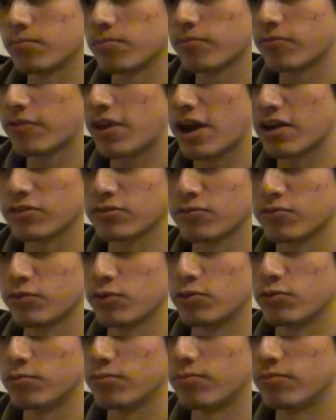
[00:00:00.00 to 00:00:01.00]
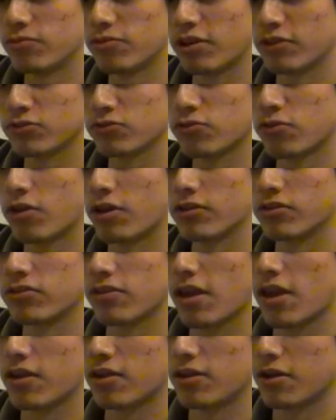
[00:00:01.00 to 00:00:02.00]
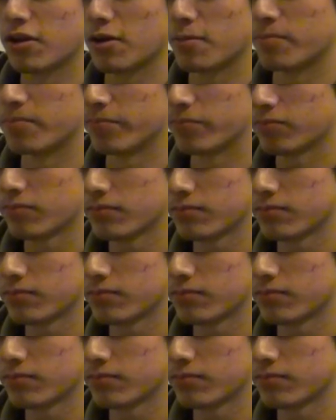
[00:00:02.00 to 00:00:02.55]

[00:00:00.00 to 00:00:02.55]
fast food restaurants and um,